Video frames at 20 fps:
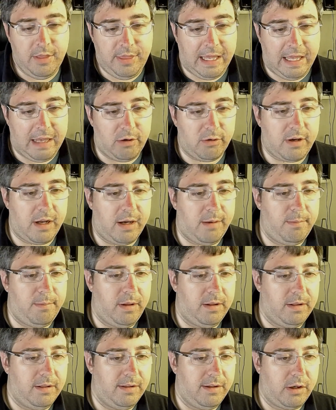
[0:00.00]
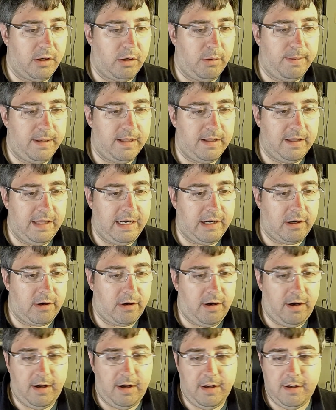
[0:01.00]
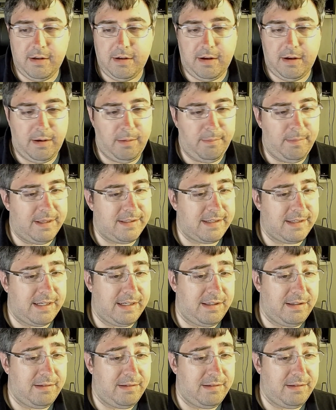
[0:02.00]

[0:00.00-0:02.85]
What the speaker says: That'll come a little bit later on.